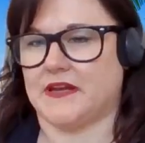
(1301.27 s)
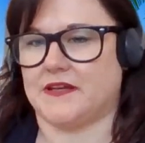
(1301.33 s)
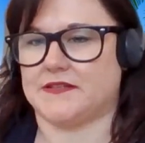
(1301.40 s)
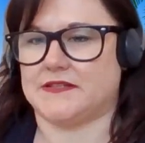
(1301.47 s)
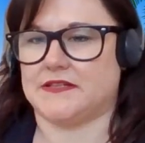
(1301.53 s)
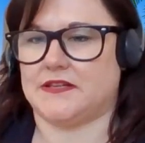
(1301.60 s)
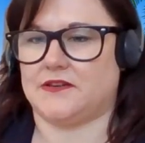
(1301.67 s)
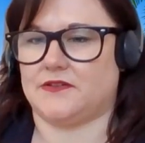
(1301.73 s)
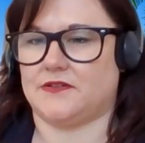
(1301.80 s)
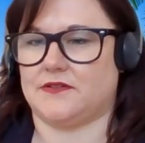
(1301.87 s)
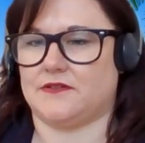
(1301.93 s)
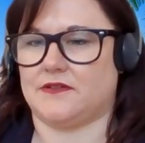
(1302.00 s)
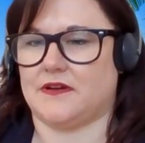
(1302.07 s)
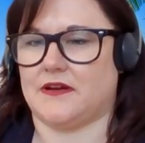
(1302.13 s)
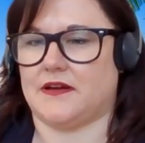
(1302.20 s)
asked
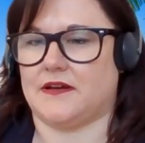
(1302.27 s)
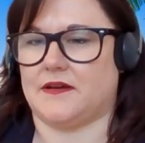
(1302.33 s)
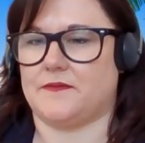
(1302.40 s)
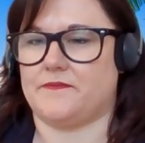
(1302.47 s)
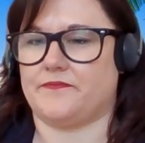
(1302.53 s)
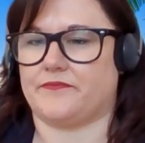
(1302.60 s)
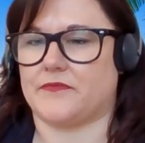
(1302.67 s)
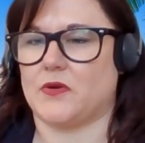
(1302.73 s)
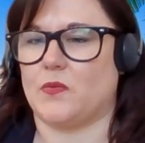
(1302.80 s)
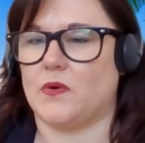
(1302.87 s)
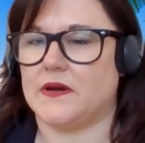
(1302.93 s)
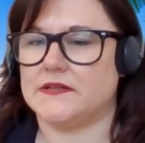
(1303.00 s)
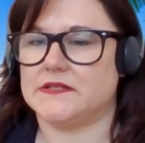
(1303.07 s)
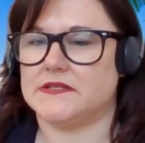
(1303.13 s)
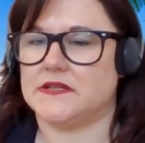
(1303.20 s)
here,
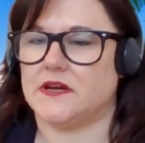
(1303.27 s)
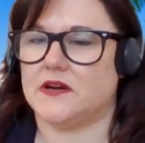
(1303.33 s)
what